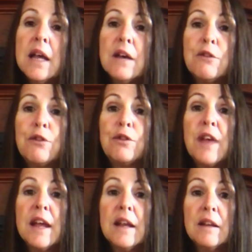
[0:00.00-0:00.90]
If
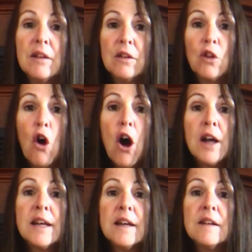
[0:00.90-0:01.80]
they
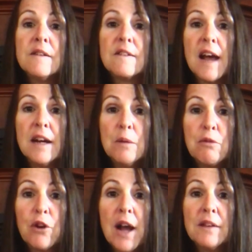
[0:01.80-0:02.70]
log in, sign
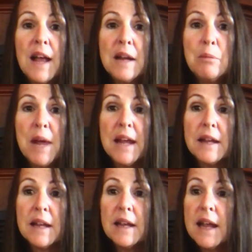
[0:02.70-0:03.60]
up for online
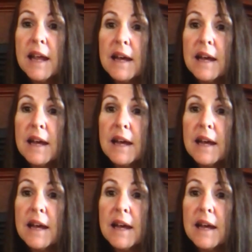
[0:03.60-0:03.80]
banking,